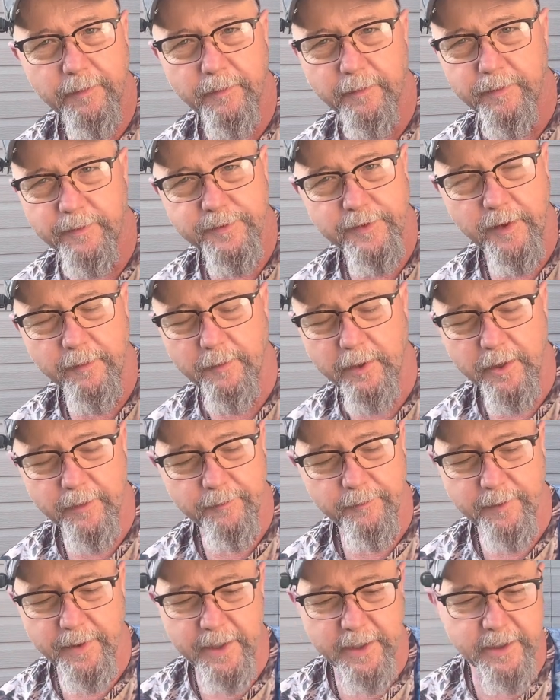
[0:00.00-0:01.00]
some of
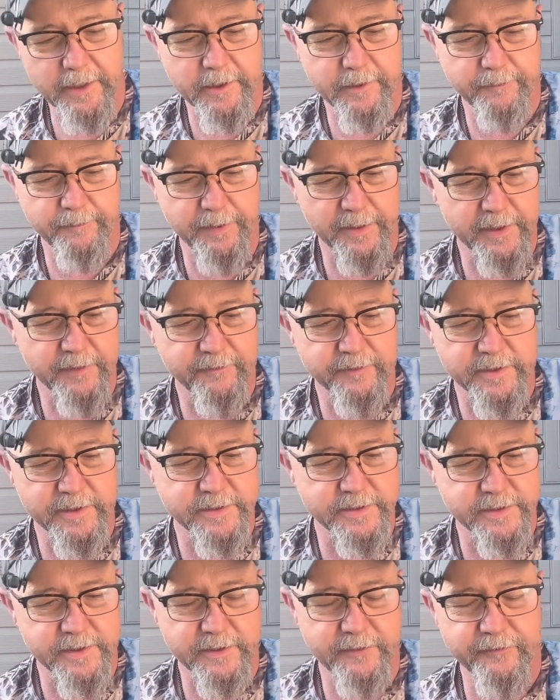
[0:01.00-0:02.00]
them heated
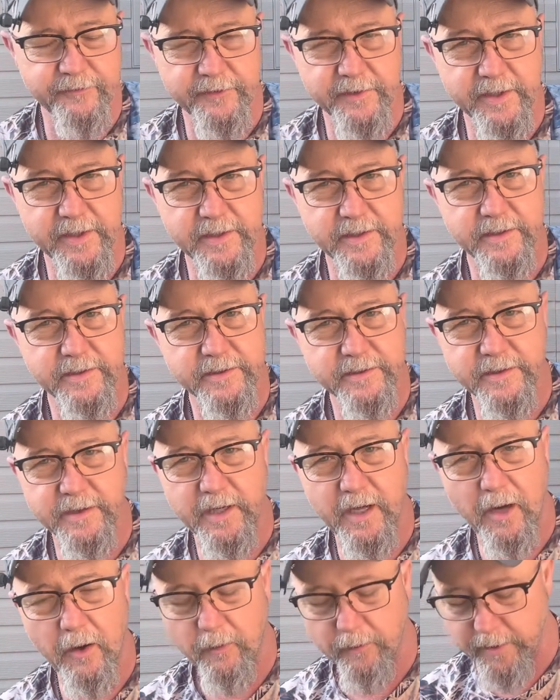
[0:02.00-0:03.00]
PVC fittings and
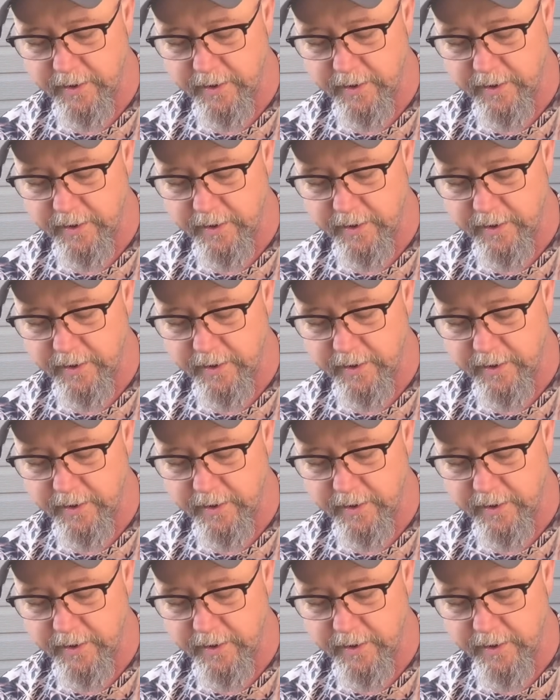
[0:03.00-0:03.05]
all,